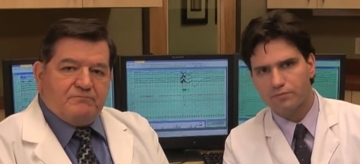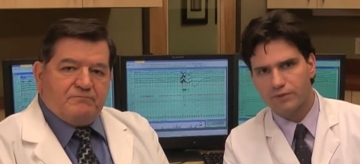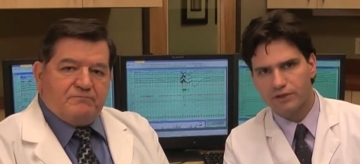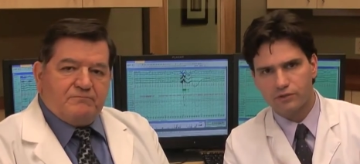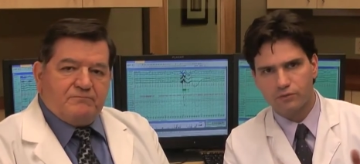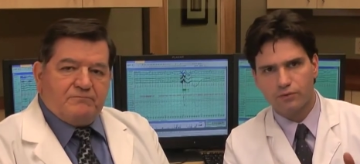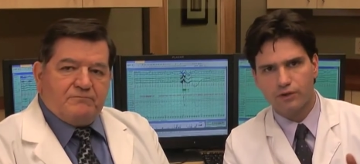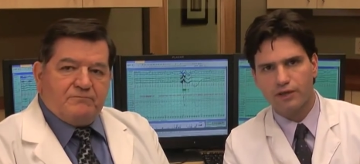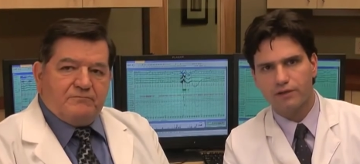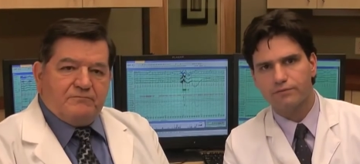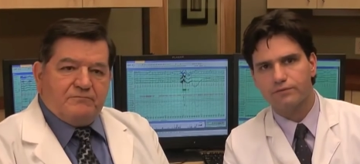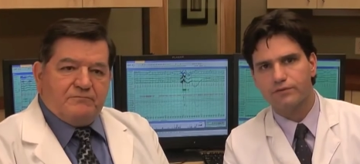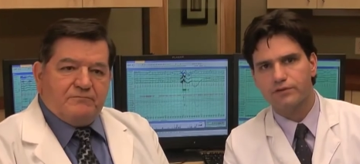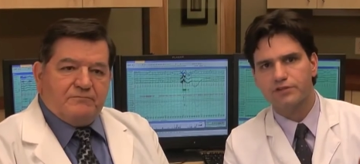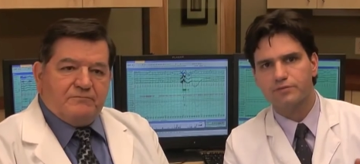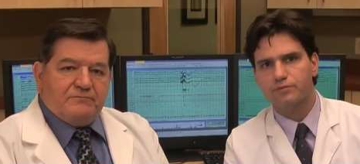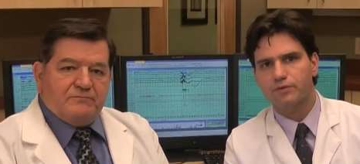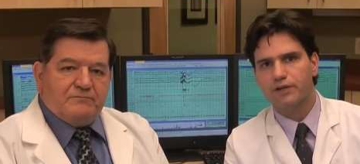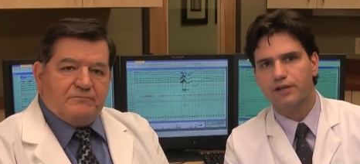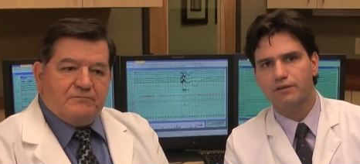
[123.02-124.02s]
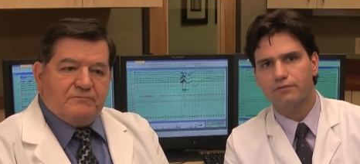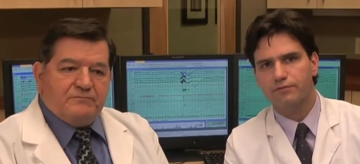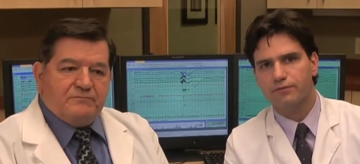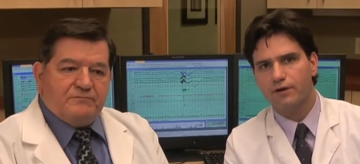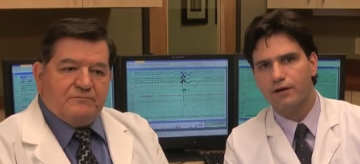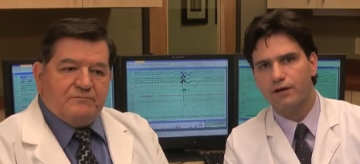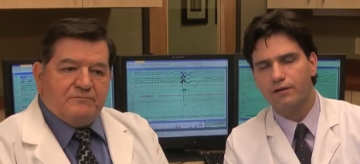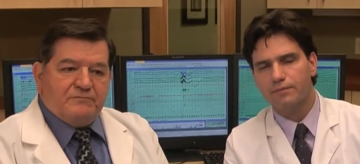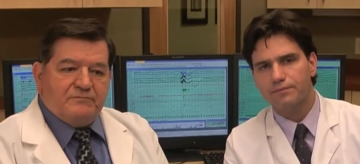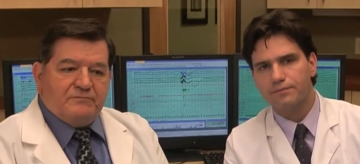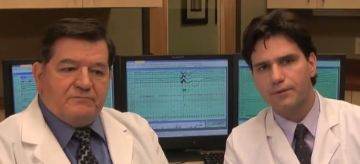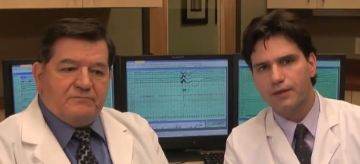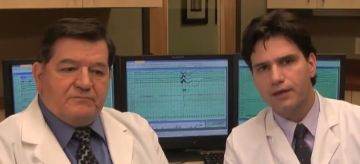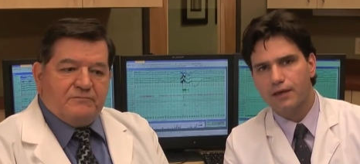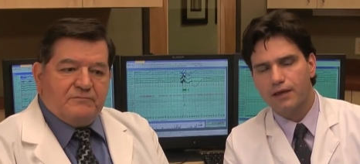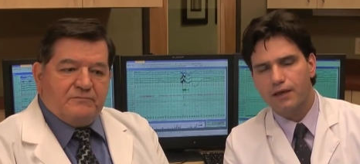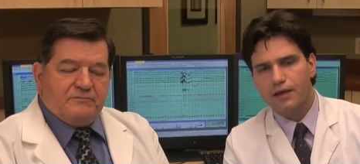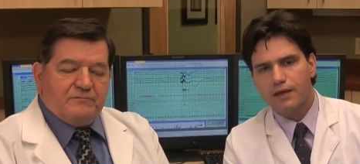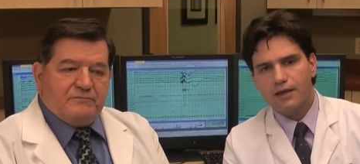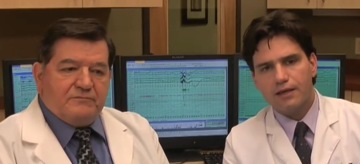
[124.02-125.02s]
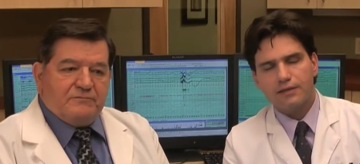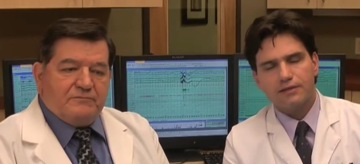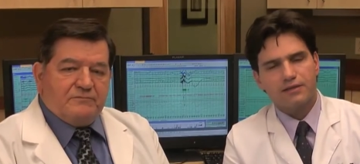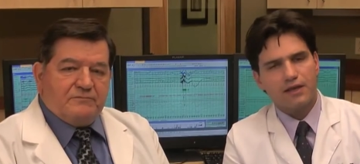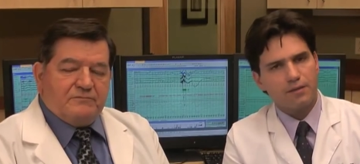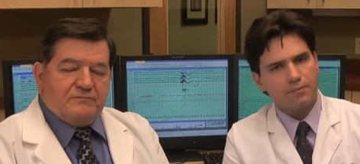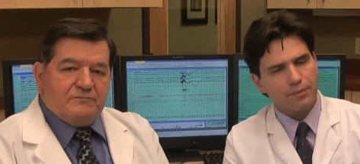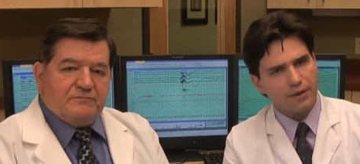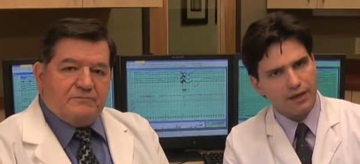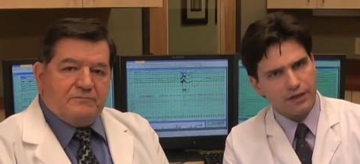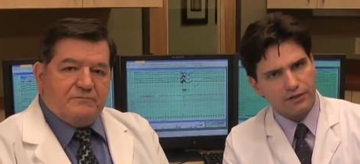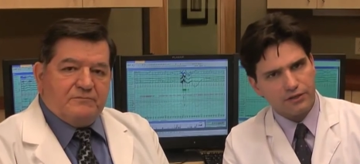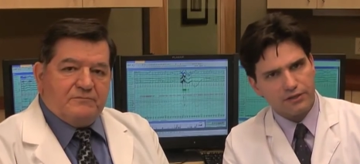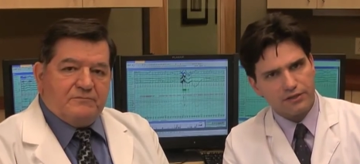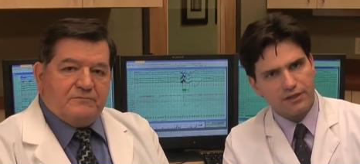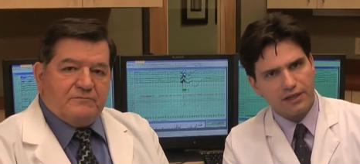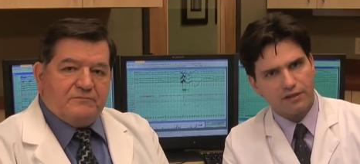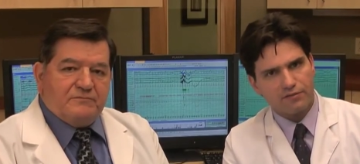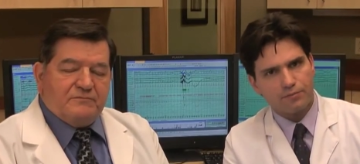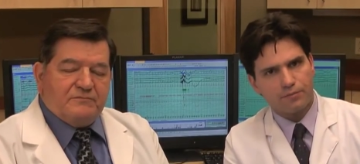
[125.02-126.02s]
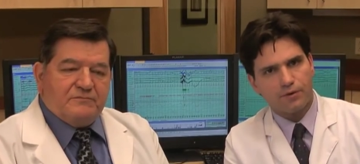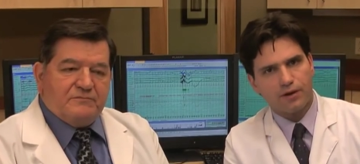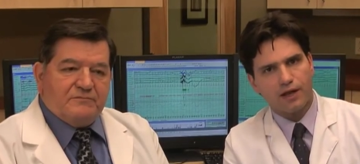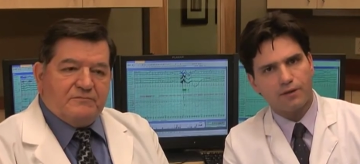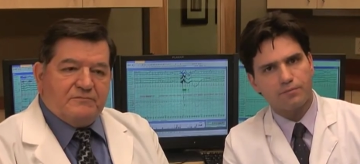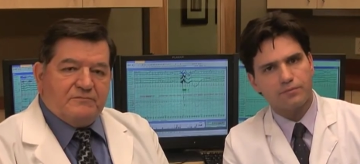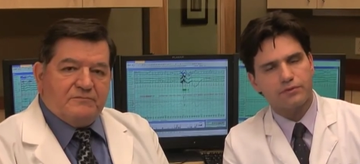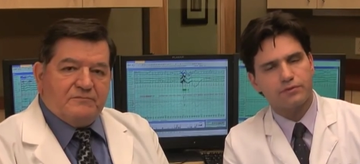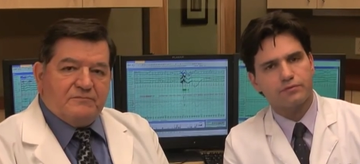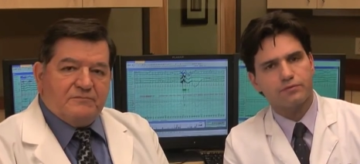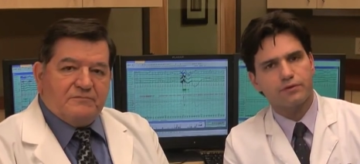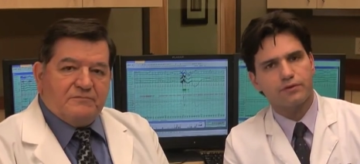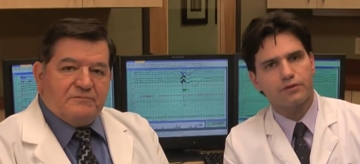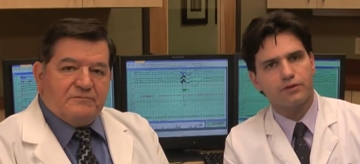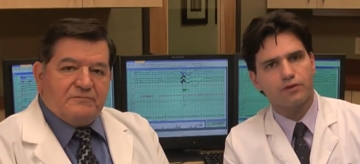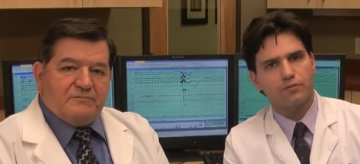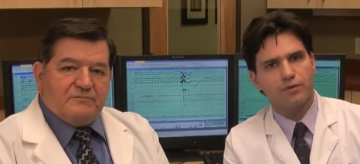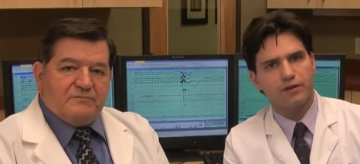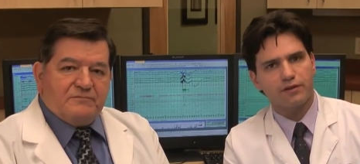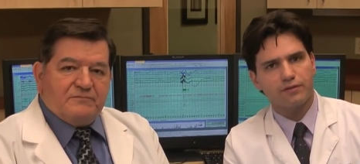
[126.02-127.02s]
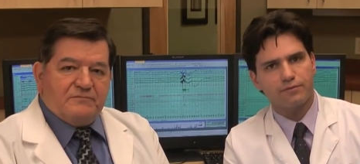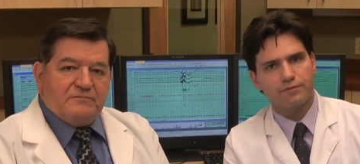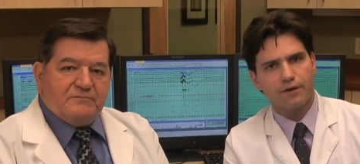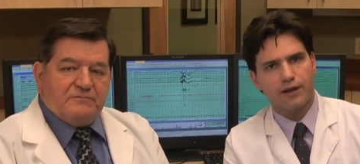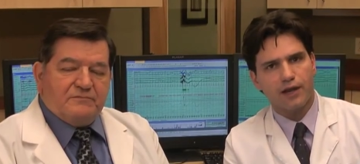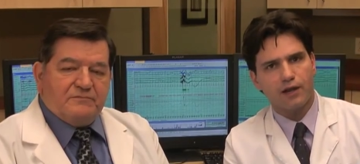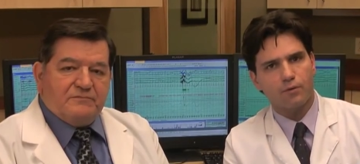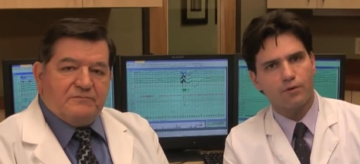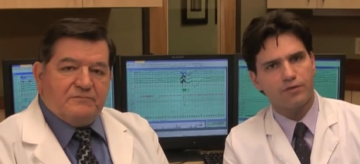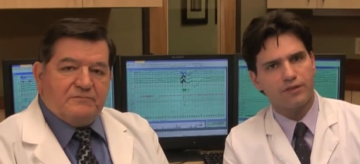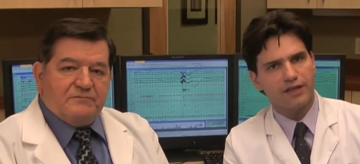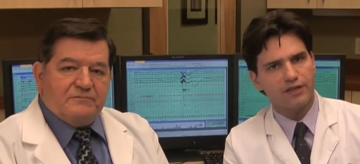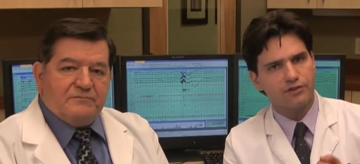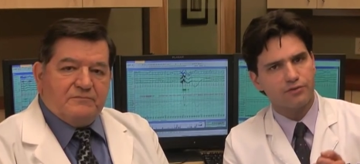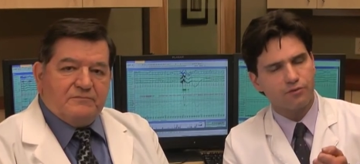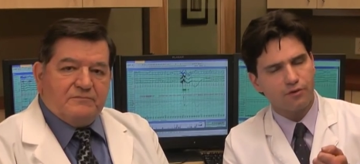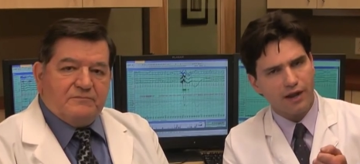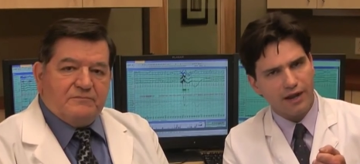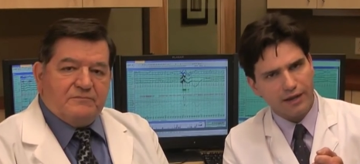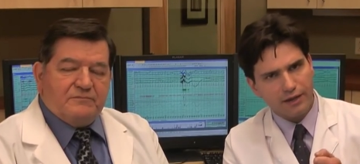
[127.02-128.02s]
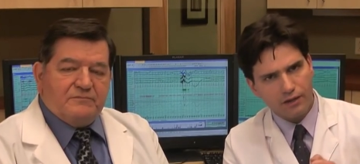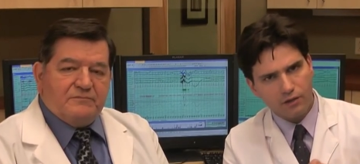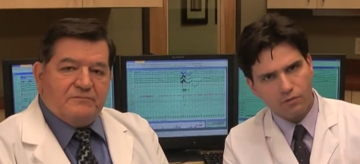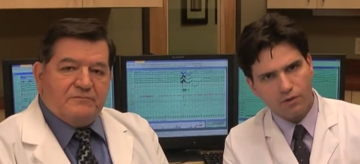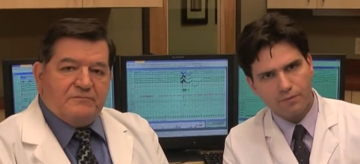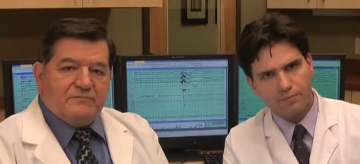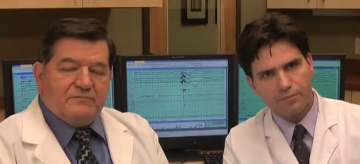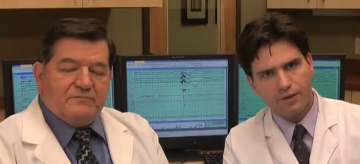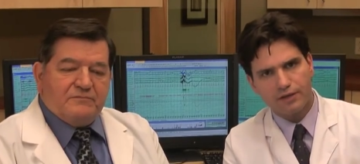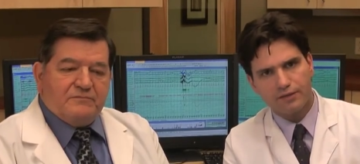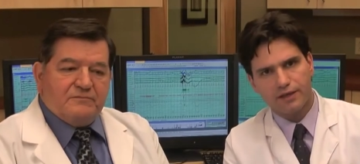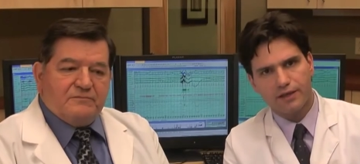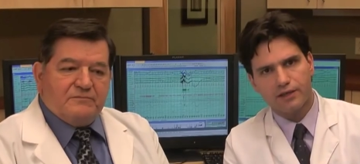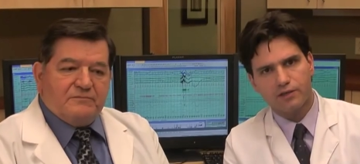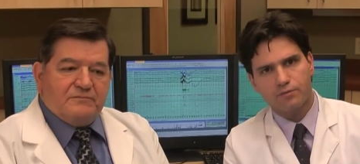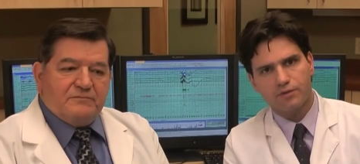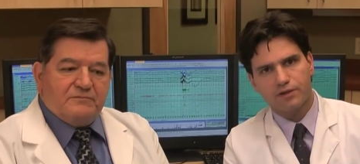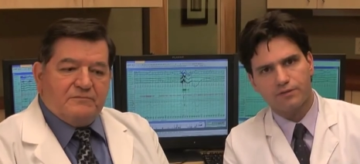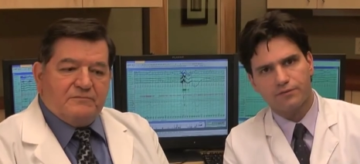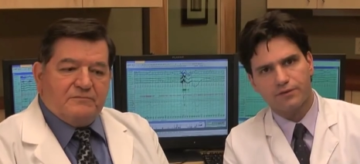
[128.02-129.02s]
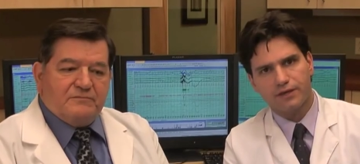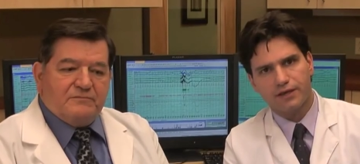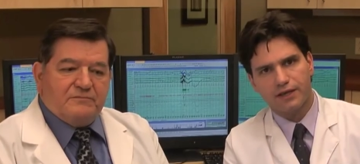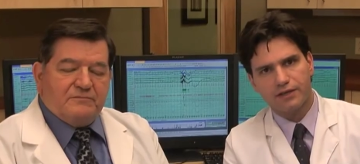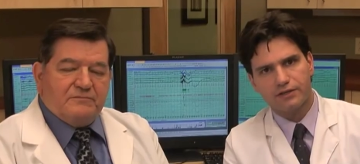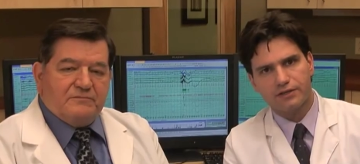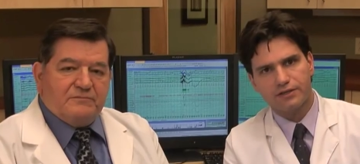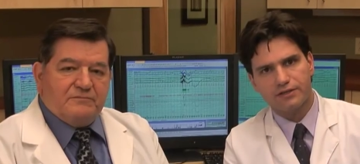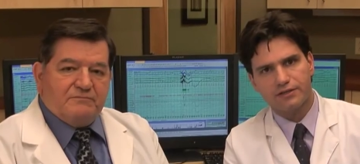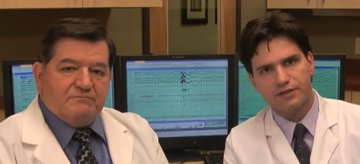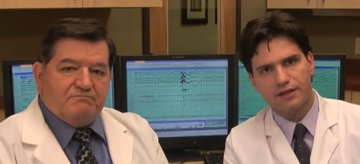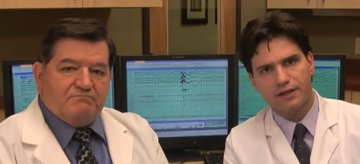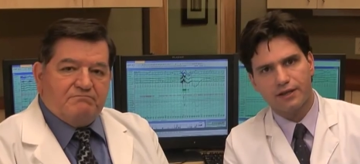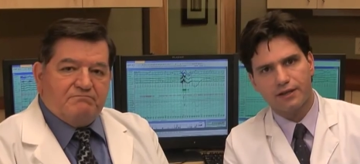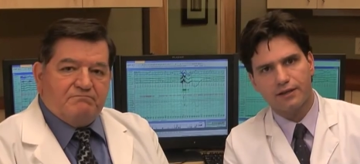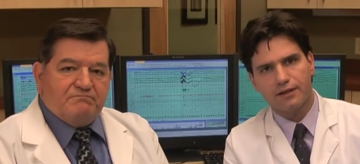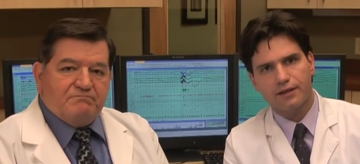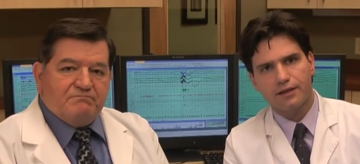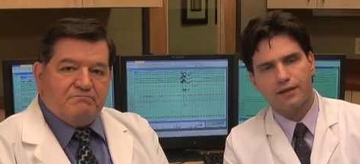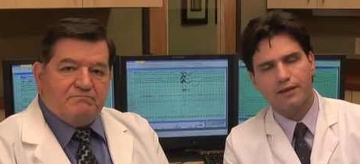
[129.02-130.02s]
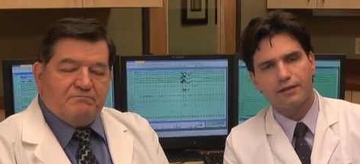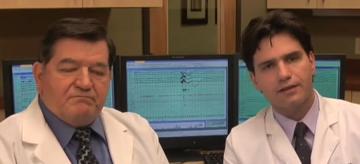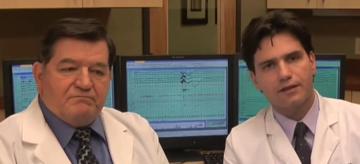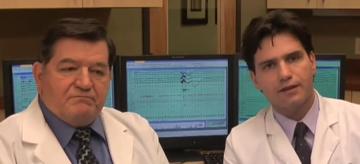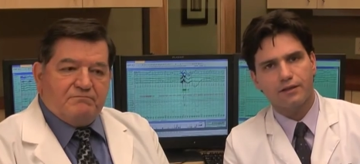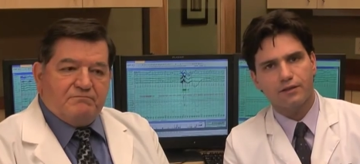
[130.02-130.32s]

Speaker 1: in between for spring and fall. Some patients have problems with the humidifier when they try to go up on that humidification setting, that